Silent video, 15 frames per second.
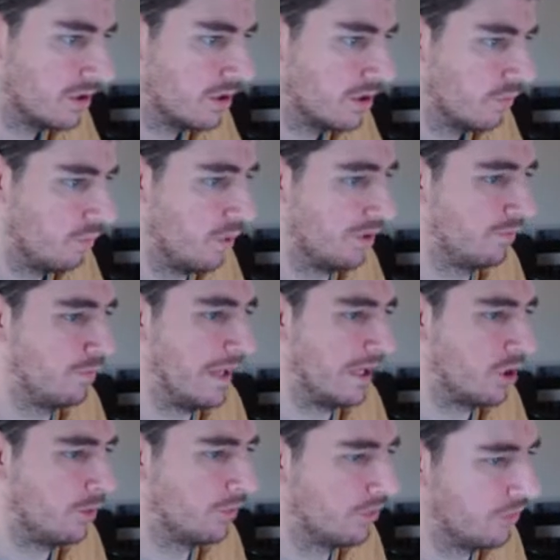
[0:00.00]
One of Black
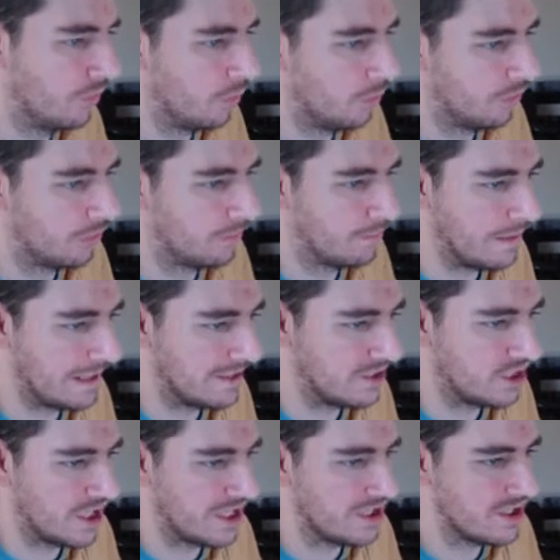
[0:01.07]
Ops 4's big
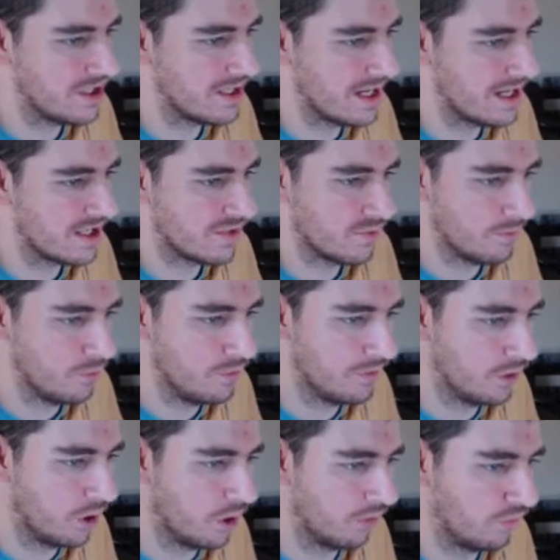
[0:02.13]
changes is the removal
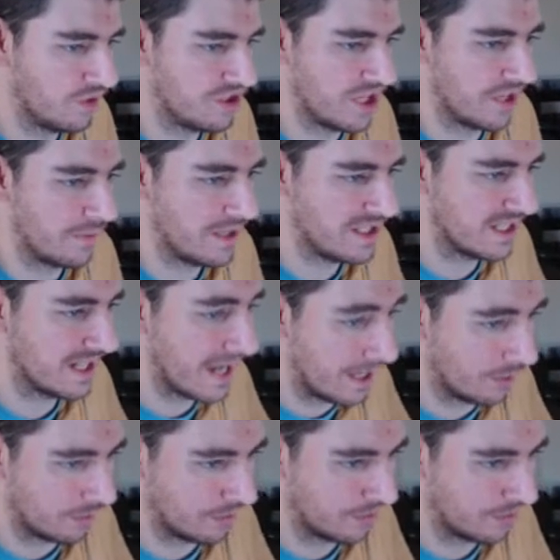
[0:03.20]
of regenerating health